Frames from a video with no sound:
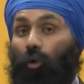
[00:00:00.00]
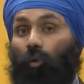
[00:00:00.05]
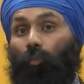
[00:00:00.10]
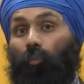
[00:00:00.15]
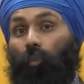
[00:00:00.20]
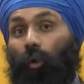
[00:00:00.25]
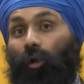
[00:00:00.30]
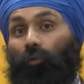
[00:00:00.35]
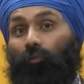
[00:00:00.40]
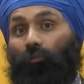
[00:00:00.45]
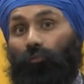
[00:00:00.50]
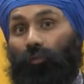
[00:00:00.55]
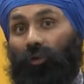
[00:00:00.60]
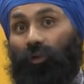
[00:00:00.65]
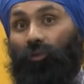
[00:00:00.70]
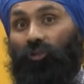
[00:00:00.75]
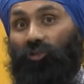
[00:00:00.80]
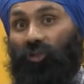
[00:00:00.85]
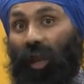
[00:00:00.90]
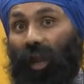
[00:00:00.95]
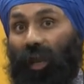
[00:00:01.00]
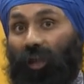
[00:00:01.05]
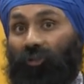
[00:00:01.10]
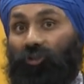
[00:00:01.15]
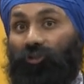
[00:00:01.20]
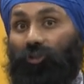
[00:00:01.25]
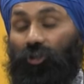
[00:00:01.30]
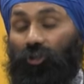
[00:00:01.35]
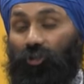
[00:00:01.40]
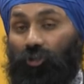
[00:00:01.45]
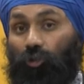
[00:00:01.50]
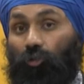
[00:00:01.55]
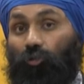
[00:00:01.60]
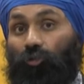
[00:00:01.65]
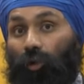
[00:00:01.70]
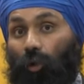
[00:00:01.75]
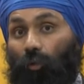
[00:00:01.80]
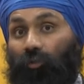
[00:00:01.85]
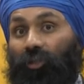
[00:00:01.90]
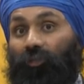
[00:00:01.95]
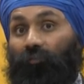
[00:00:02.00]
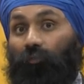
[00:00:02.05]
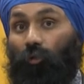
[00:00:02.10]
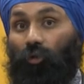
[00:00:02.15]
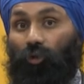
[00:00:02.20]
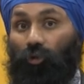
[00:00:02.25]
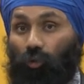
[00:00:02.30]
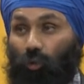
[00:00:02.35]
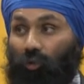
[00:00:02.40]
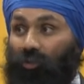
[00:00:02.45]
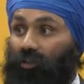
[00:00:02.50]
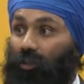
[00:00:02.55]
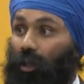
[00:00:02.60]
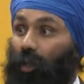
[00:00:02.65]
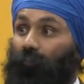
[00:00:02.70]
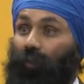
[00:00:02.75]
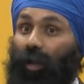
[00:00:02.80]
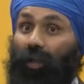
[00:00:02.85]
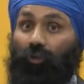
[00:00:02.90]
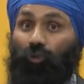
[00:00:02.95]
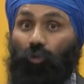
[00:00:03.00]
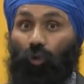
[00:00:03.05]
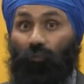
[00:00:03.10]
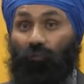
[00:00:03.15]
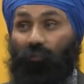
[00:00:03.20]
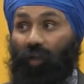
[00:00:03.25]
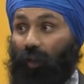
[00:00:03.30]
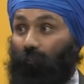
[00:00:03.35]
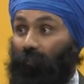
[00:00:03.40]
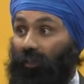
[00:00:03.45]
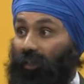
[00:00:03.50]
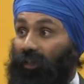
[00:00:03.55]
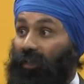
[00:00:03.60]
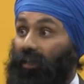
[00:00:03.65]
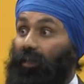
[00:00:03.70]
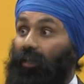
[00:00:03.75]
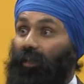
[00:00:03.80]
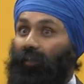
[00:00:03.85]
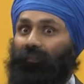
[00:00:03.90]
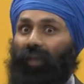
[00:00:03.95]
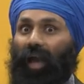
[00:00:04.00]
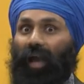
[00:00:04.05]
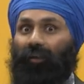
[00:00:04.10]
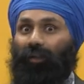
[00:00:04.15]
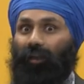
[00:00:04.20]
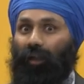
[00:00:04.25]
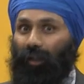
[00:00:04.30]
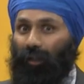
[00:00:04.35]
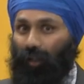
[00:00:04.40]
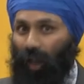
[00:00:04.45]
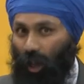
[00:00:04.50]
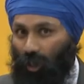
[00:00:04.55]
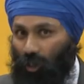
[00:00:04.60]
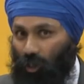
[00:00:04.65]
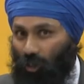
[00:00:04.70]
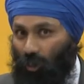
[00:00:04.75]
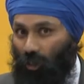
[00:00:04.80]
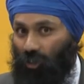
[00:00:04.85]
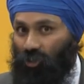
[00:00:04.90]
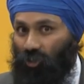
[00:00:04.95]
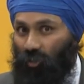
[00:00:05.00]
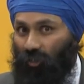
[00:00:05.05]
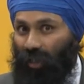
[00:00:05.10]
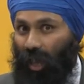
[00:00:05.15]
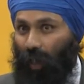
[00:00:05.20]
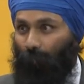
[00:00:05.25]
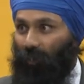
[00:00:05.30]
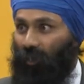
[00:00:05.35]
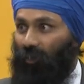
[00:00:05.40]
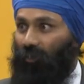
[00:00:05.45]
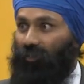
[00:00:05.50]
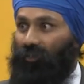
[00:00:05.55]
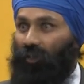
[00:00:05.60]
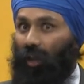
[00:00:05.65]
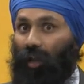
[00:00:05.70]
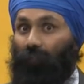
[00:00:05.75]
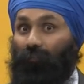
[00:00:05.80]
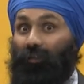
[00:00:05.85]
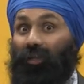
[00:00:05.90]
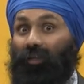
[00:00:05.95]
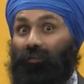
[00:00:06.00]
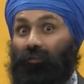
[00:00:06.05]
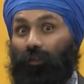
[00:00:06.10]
what real change did you notice for yourself and your family that occurred during that period of time?